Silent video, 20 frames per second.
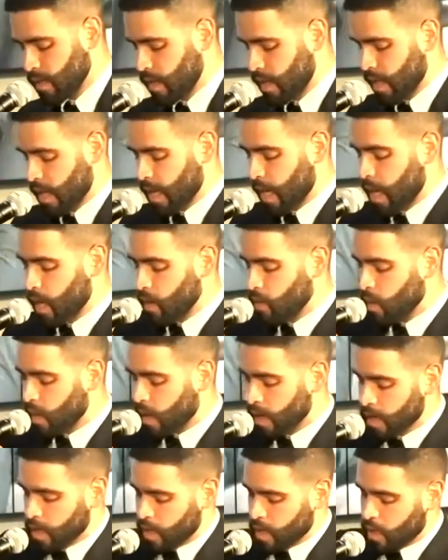
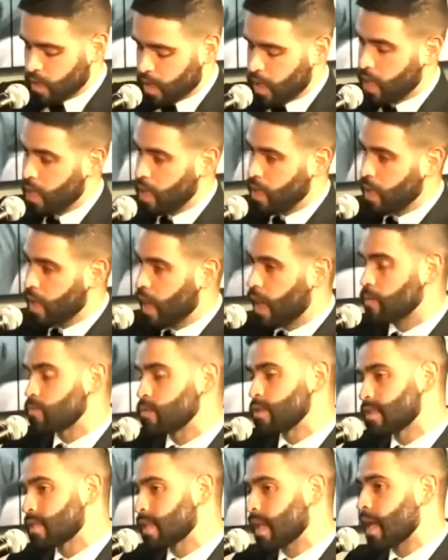Nicaragua, I
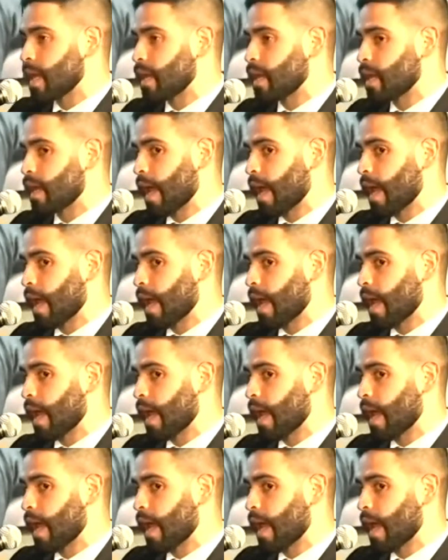would say,